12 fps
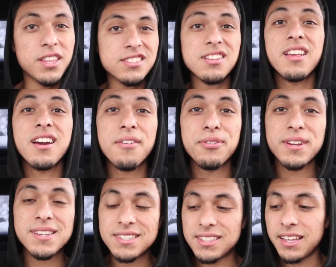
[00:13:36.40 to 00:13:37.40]
But that's all I got for you
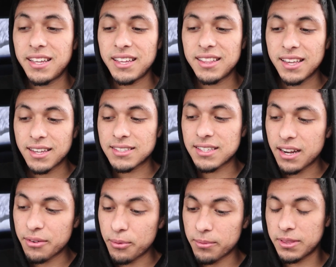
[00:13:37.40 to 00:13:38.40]
guys today. Like I said,
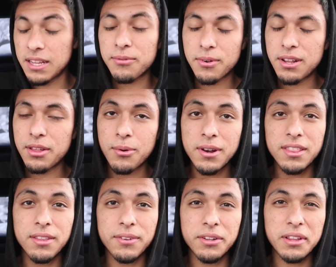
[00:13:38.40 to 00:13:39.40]
I didn't really want to
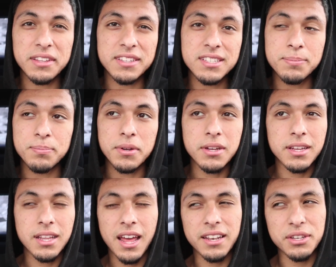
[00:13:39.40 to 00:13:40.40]
end the video like this,
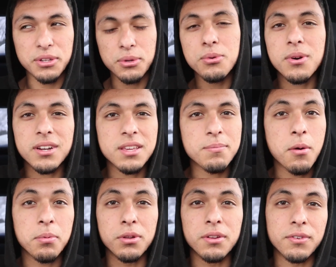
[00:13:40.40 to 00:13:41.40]
but I do want to keep
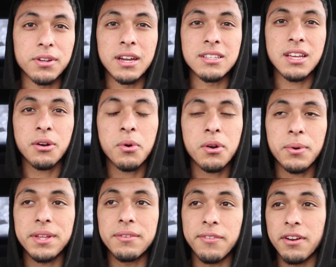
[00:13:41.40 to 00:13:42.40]
uploading for you guys. I don't want to
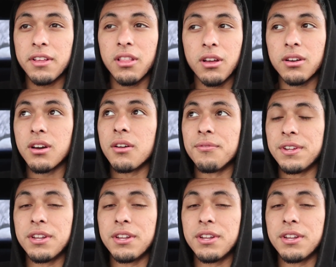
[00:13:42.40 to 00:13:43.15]
wait very long on